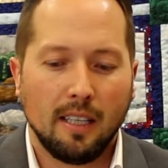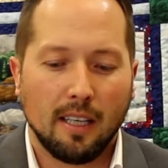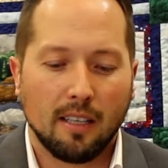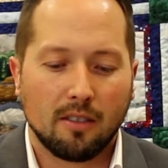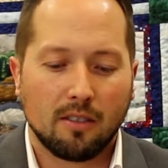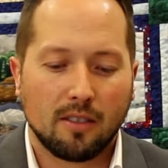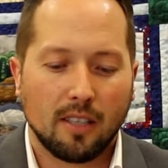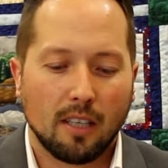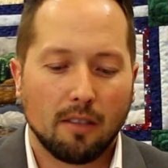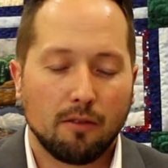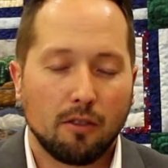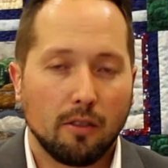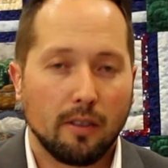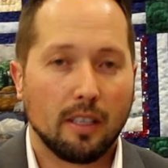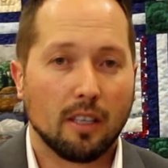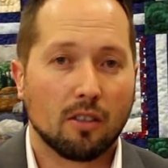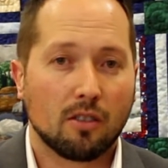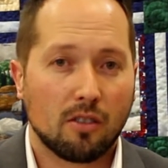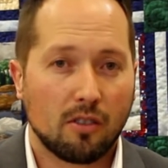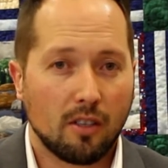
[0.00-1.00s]
Instead of
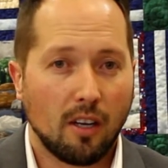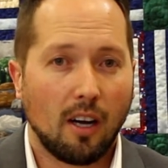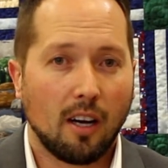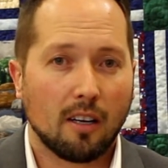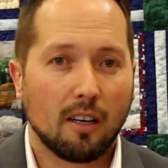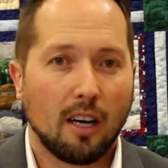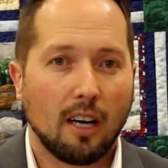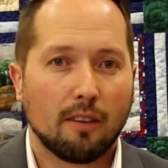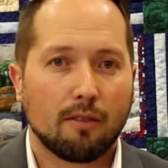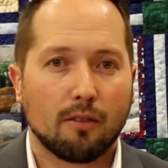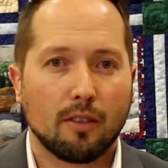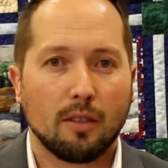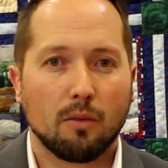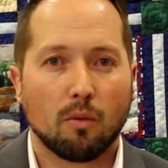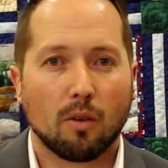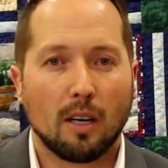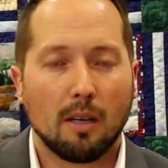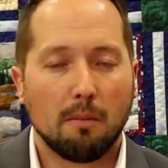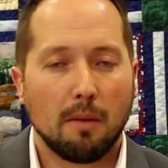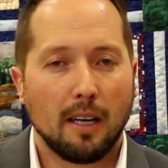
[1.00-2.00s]
doing a stock
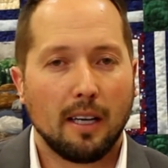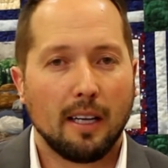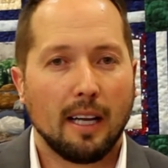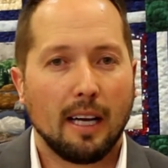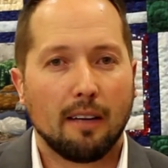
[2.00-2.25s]
offering where I might